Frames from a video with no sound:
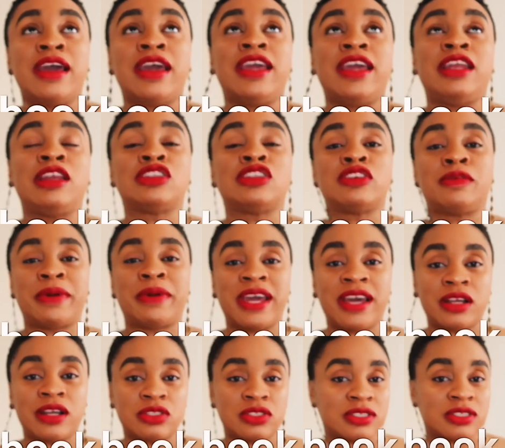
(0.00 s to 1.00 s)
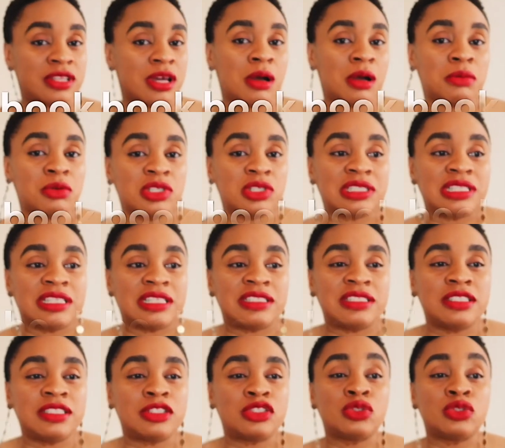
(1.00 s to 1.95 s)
a lot of my how to style processes.